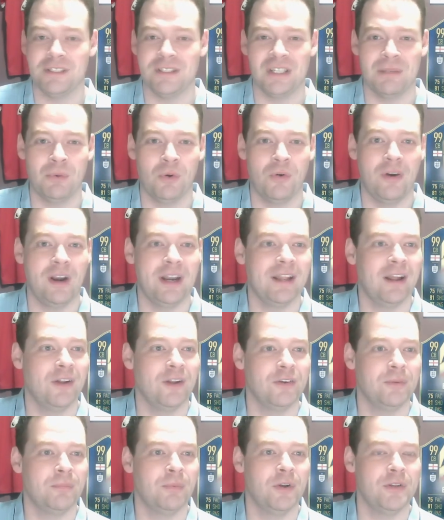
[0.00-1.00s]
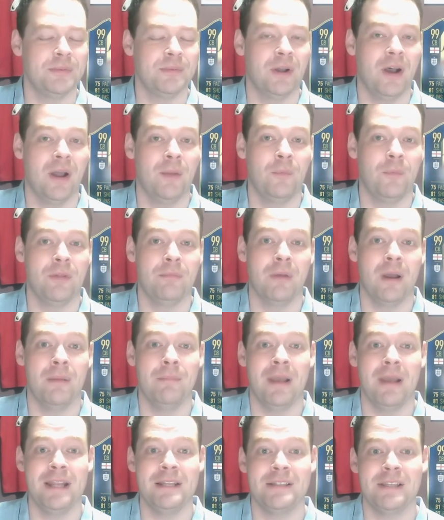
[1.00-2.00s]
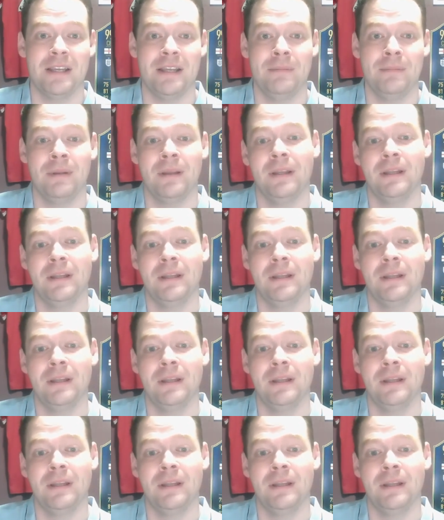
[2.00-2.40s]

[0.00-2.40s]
so I'm already 100 points behind with my main team.